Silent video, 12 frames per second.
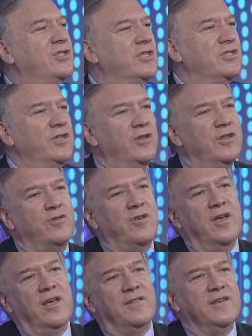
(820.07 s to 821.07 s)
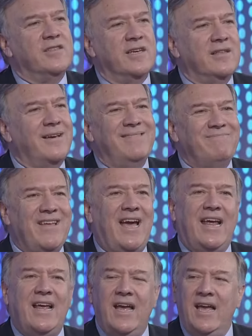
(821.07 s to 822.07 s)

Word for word: this, you know, this, these things, I,